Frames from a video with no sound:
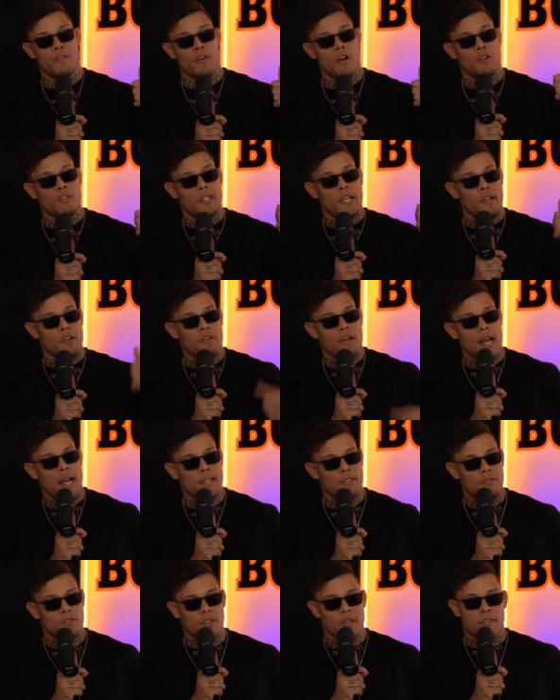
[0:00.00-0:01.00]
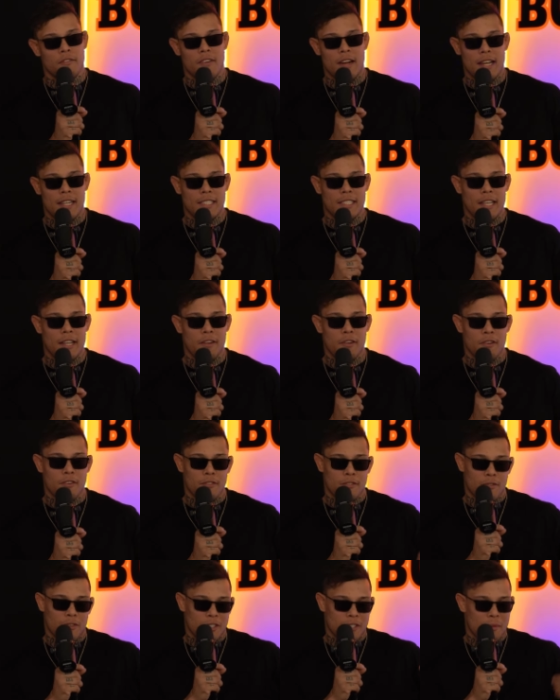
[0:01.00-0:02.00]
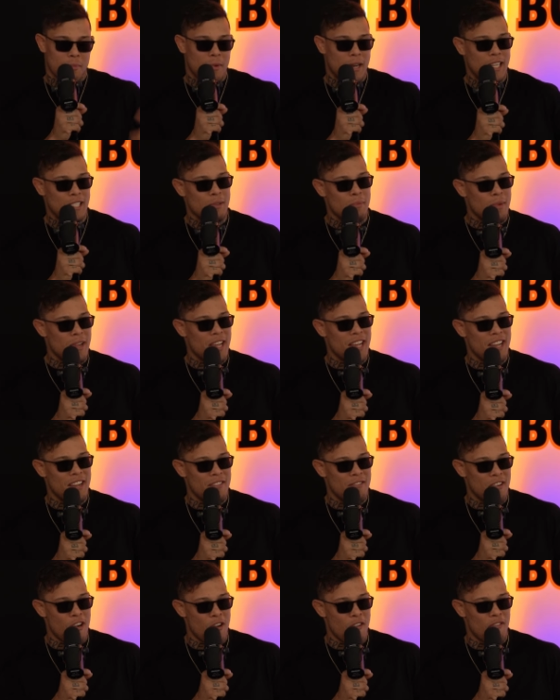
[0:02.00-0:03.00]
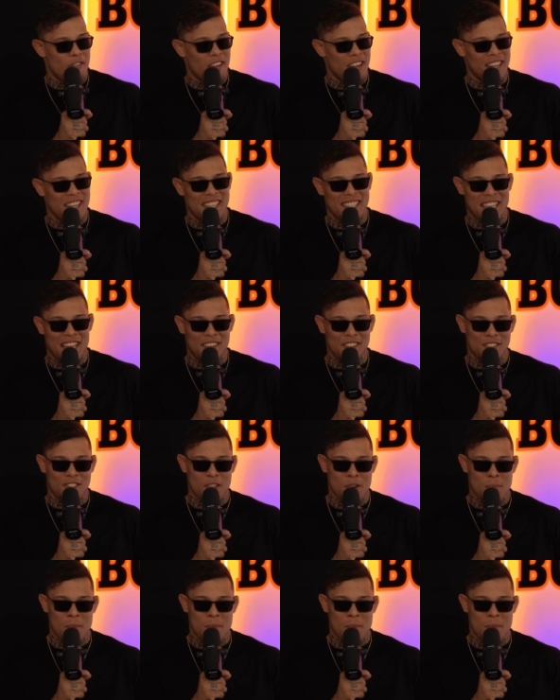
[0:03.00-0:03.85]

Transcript: of all, thank you guys for the invite. Thank you. It was a pleasure to be here. Very funny. Thank you so